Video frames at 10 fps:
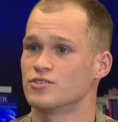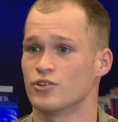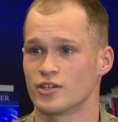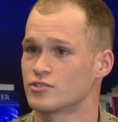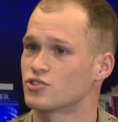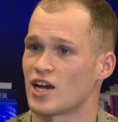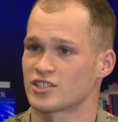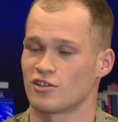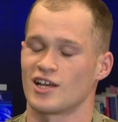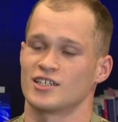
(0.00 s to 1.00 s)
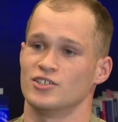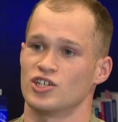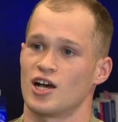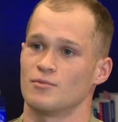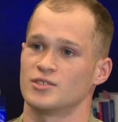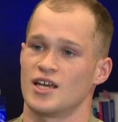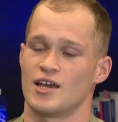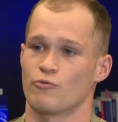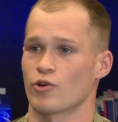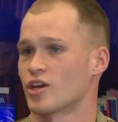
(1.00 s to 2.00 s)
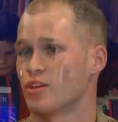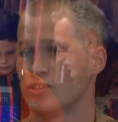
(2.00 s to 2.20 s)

doing trash collecting jobs and working